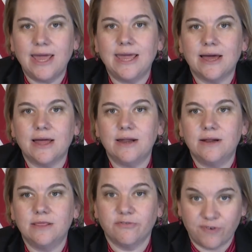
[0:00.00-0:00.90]

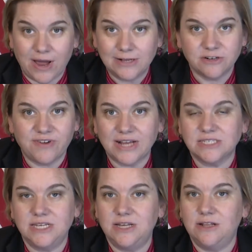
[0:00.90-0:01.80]
and the Pfizer
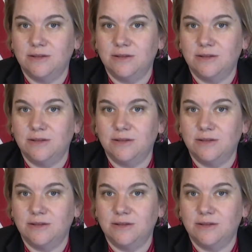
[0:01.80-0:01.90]
vaccine,